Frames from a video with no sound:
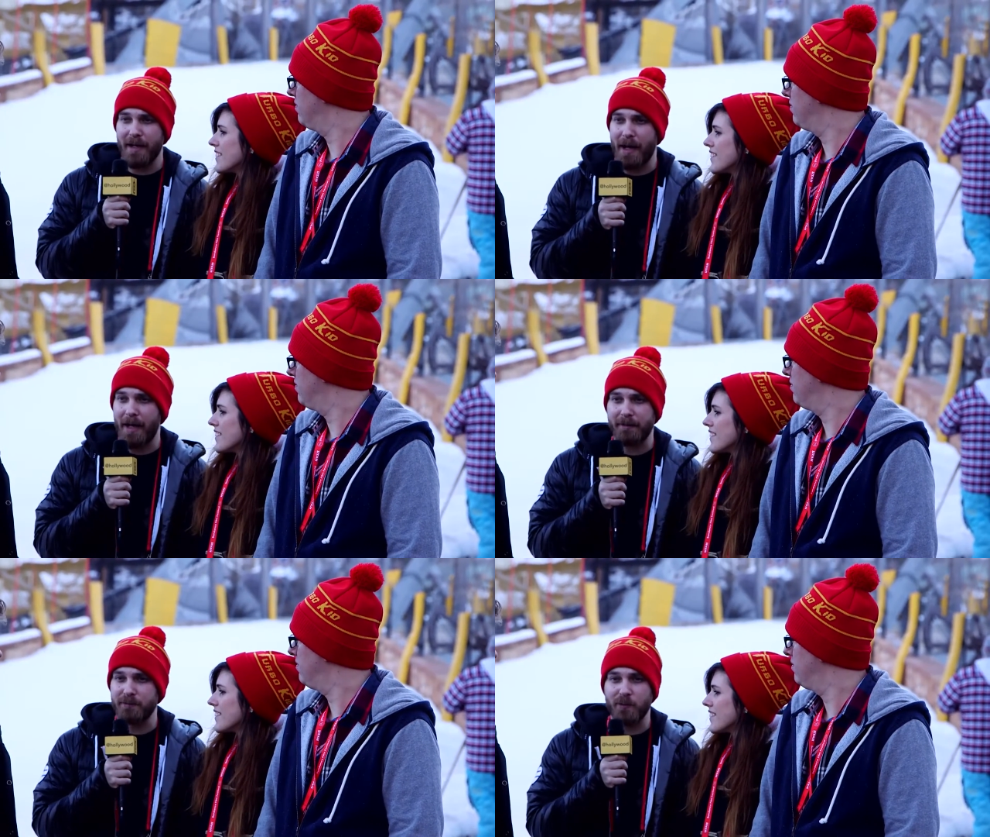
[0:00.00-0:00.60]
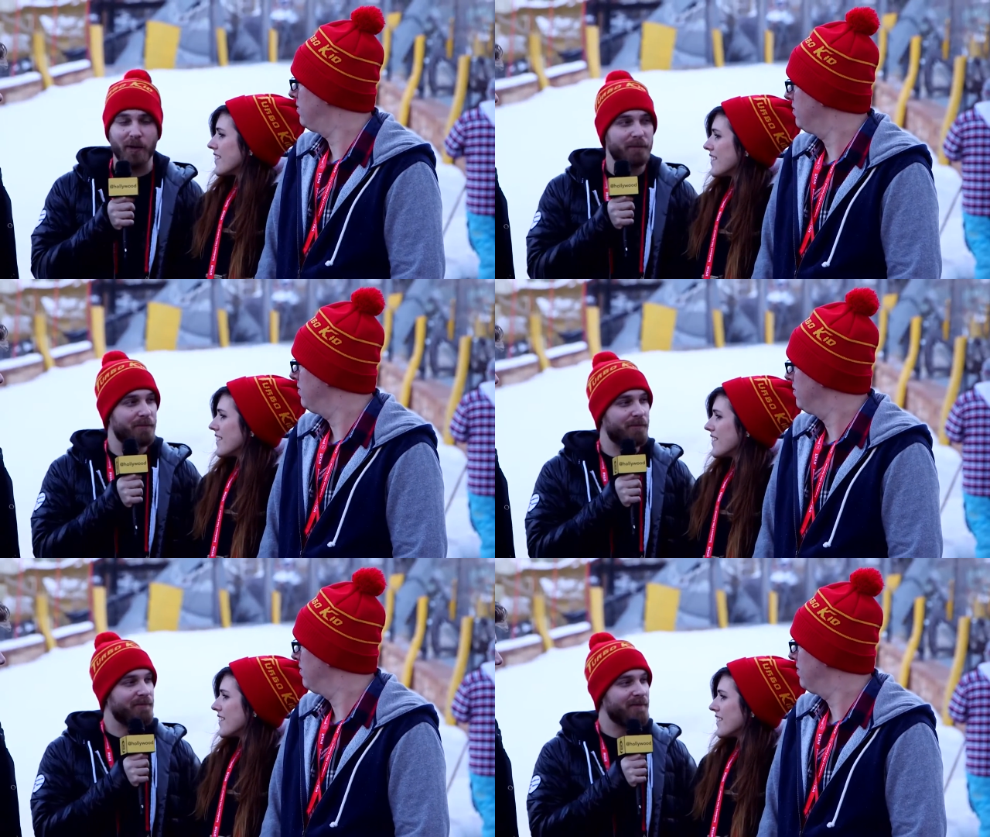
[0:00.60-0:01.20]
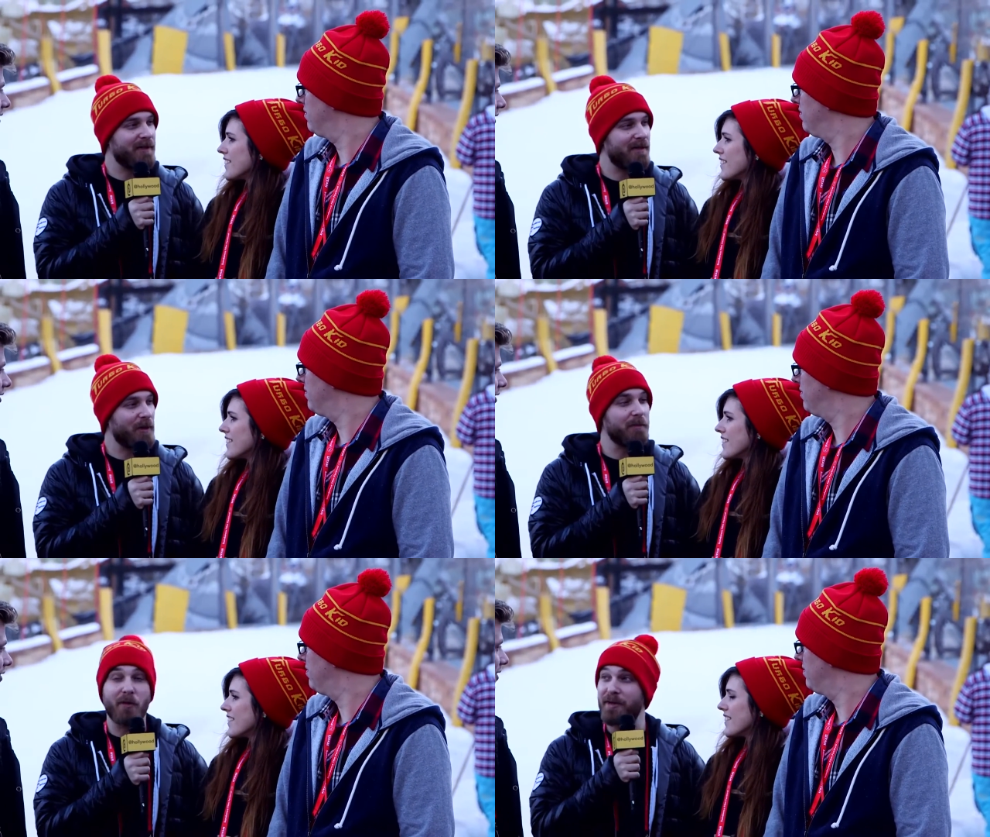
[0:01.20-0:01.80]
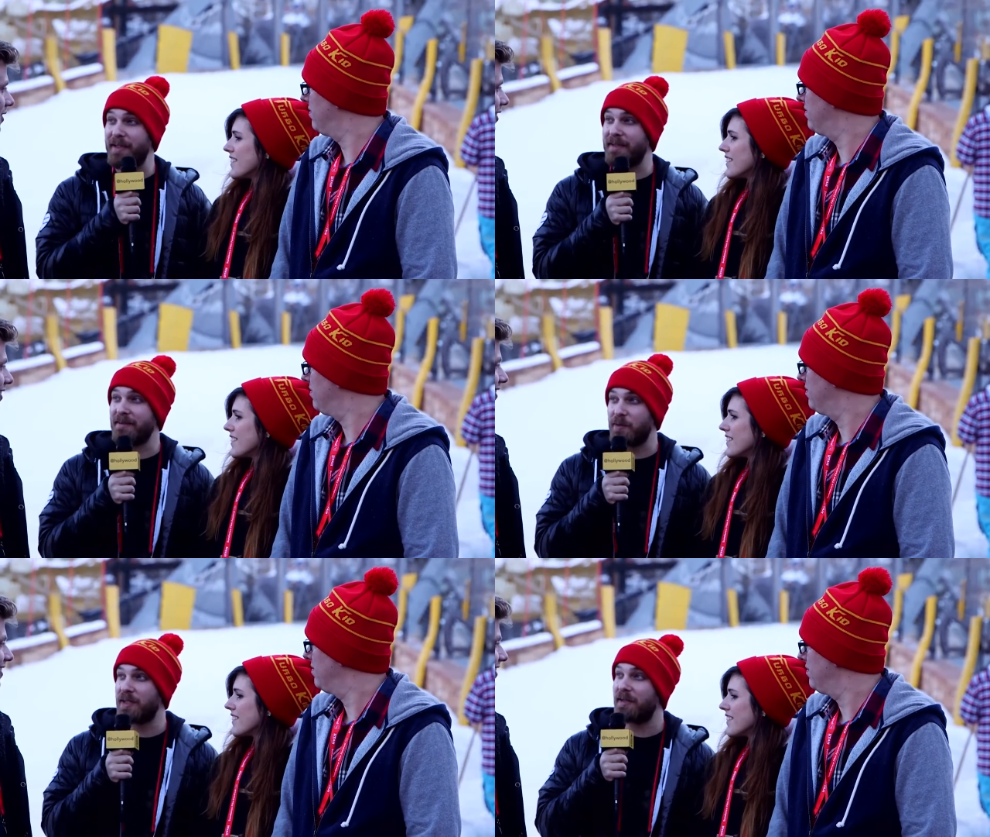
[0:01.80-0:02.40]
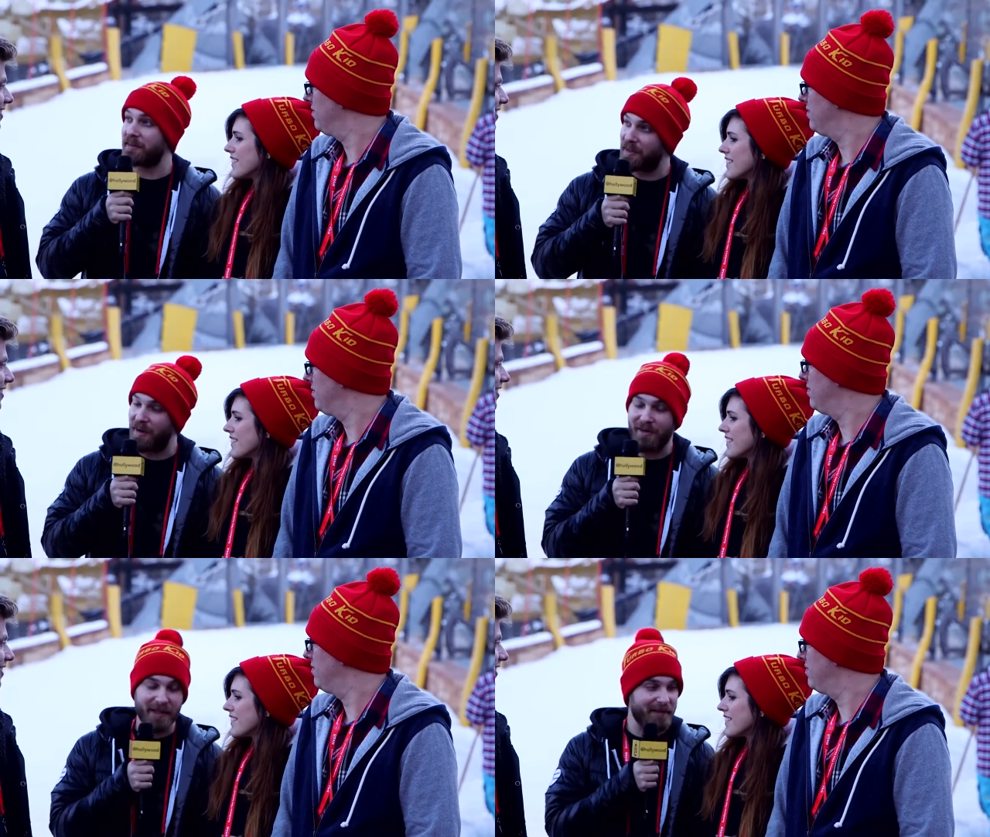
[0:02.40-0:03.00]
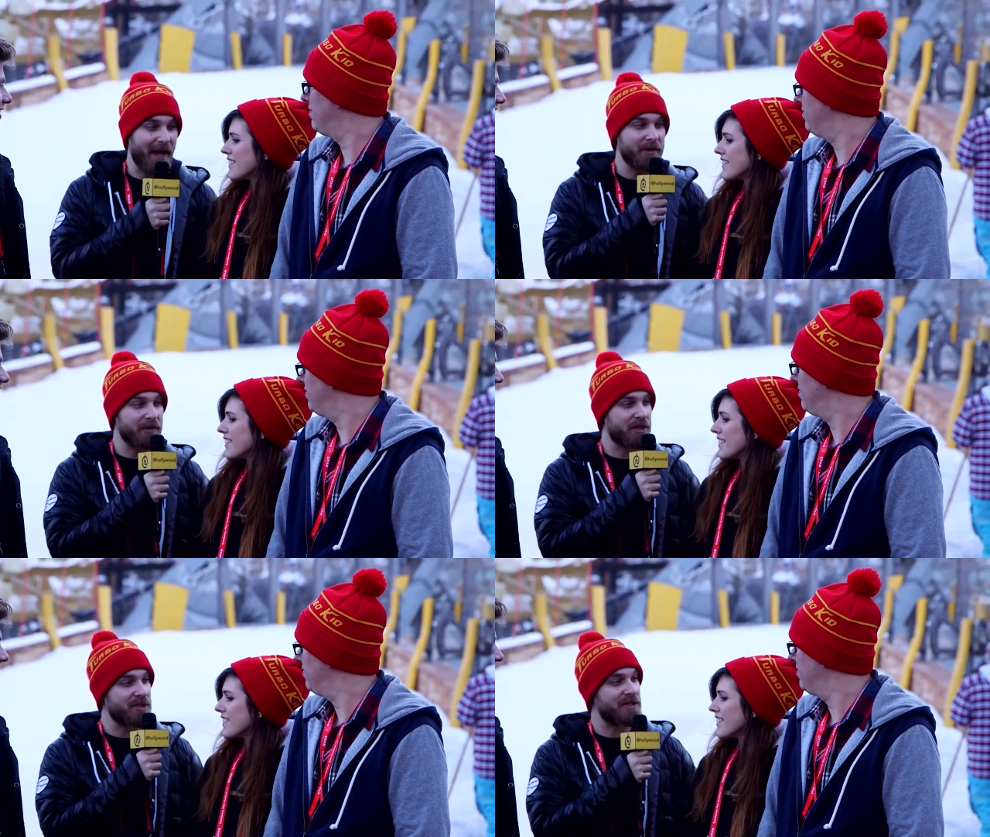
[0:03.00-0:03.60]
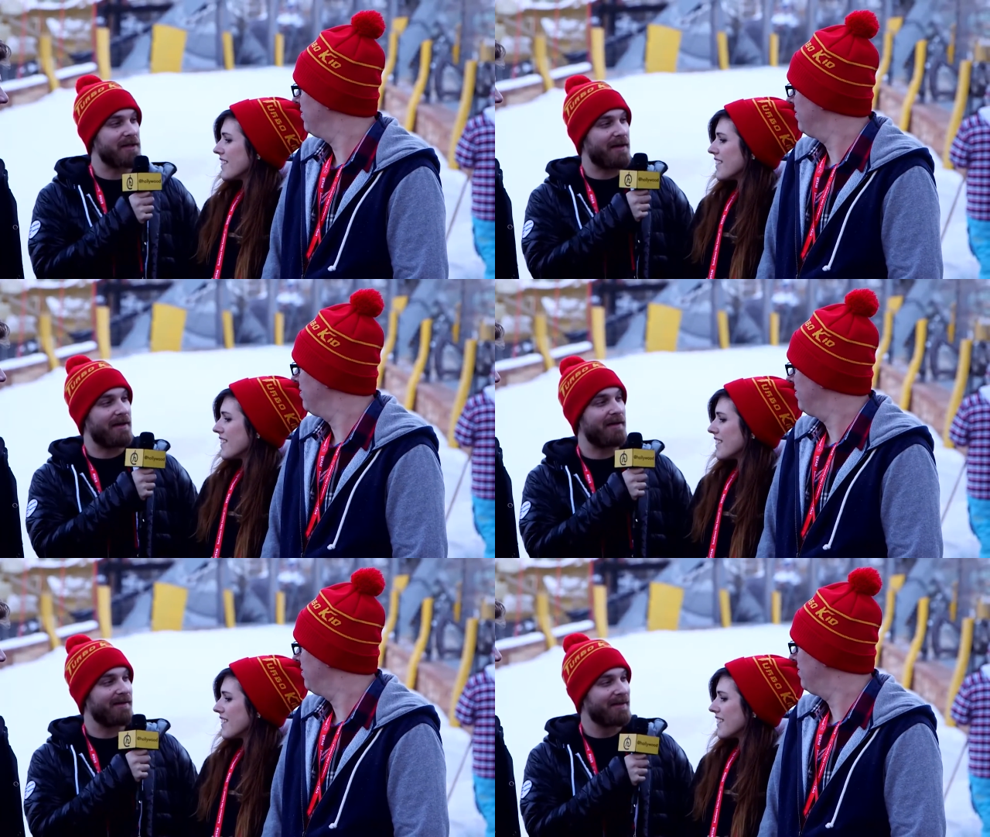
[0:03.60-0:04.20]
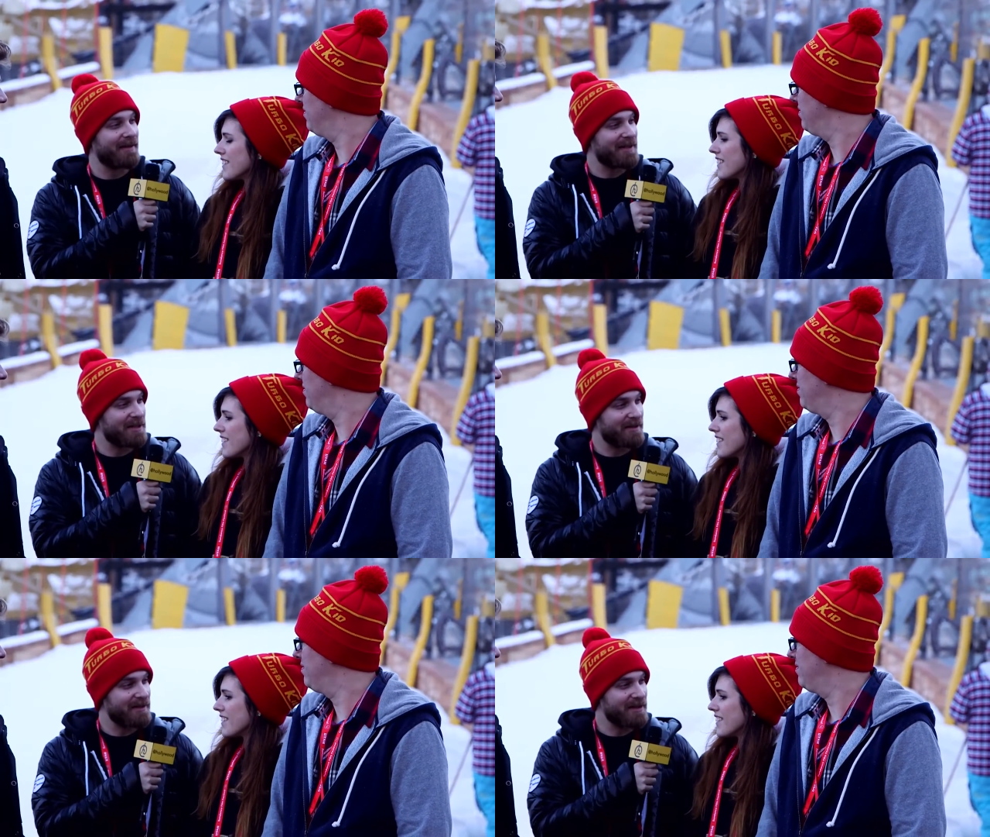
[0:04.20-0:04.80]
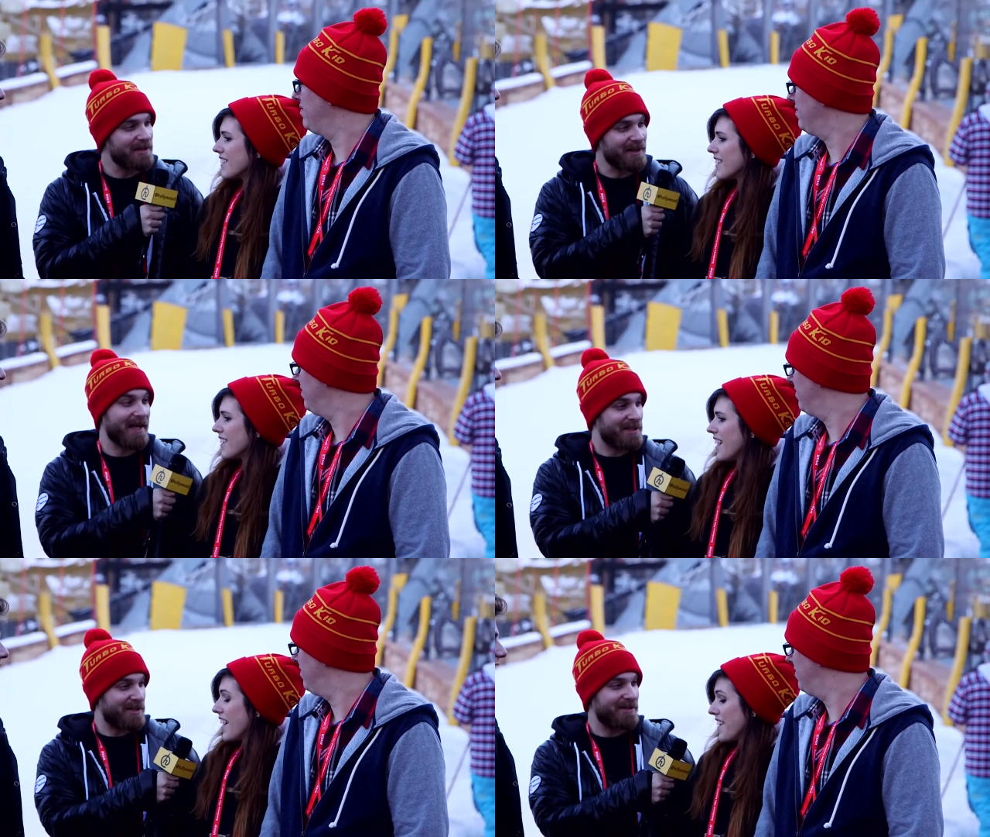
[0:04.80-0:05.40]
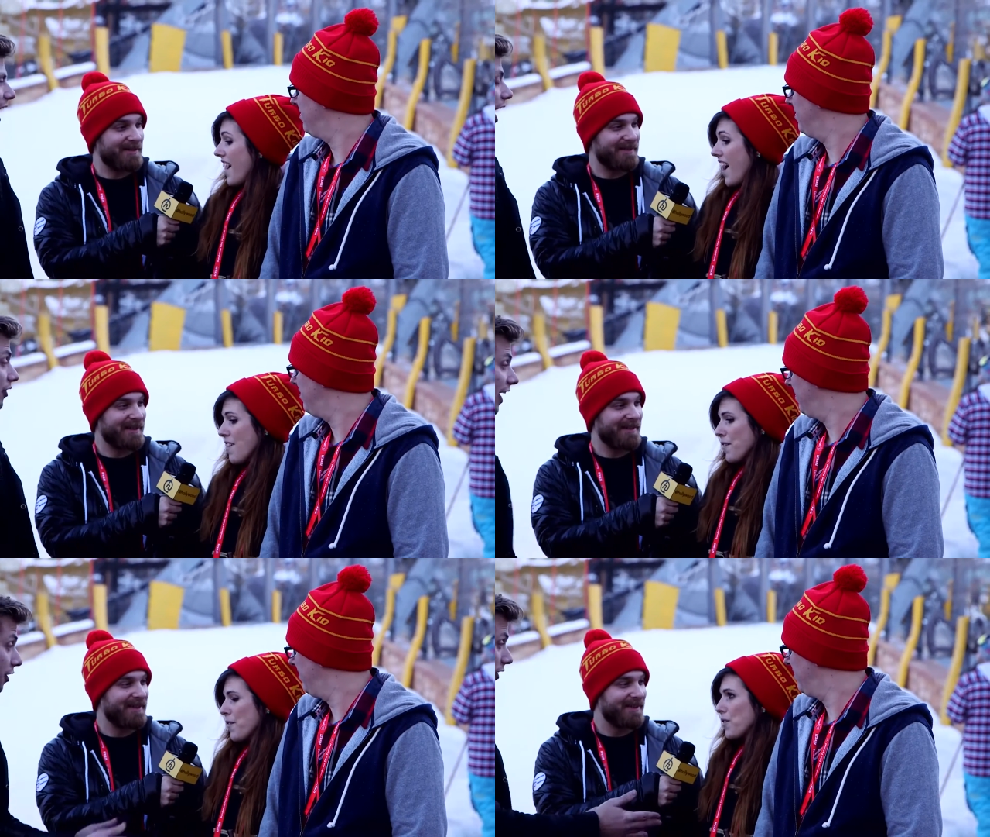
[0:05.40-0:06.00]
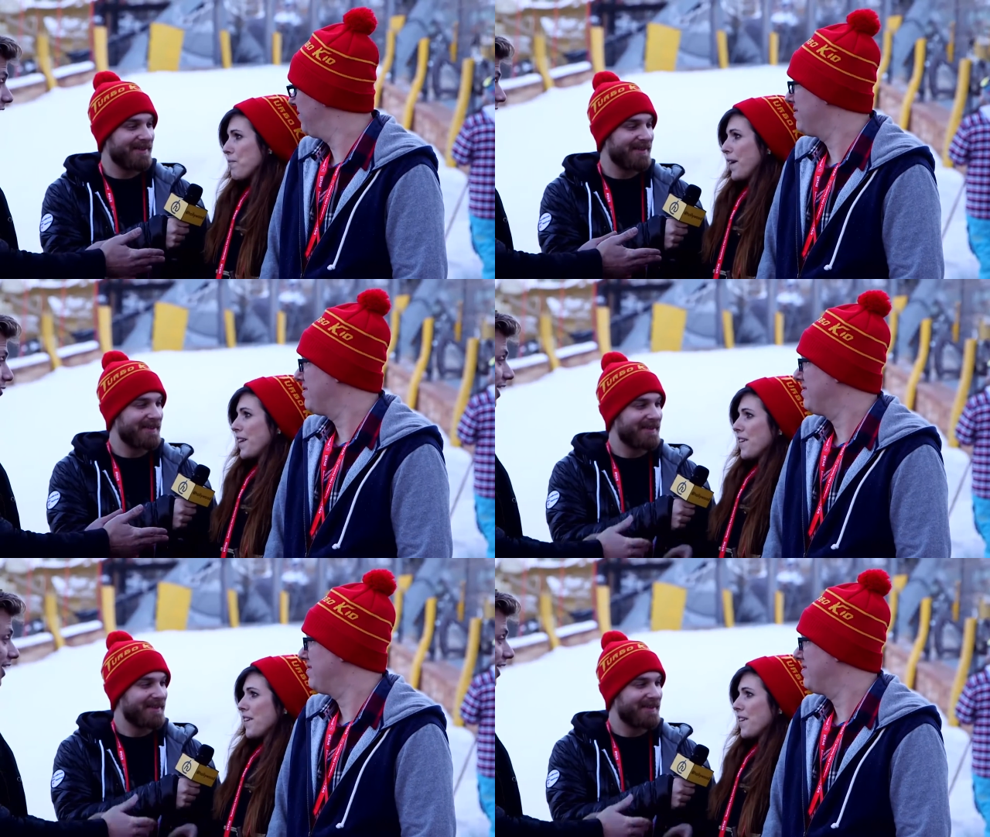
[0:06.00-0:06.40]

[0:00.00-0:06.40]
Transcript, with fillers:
Speaker 1: yeah, at one one morning we got the call, and Anouk just uh, answered.
Speaker 2: Yeah, I'm the one who picked